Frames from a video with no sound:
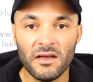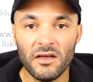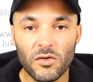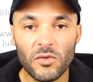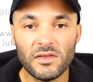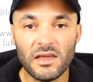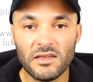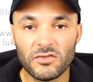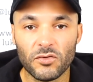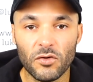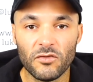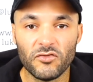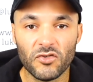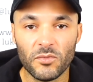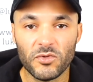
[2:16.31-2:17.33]
Doing these sort
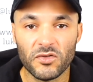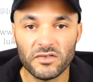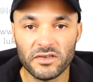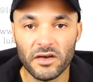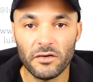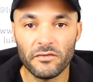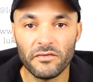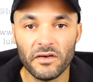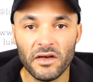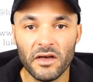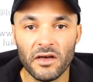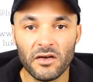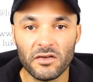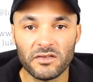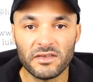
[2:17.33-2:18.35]
of jobs yourself
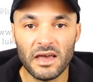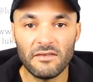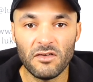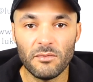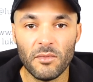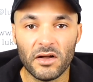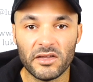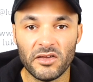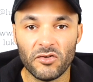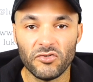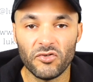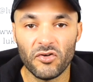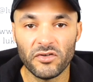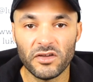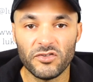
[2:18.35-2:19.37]
could save you money on
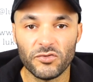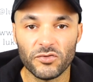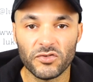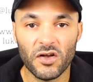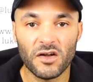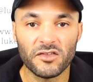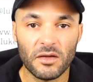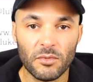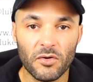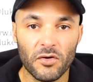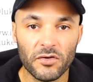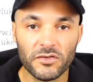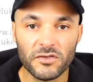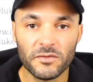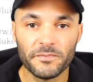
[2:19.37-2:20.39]
your initial startup
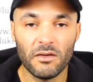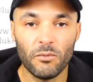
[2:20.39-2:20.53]
cost,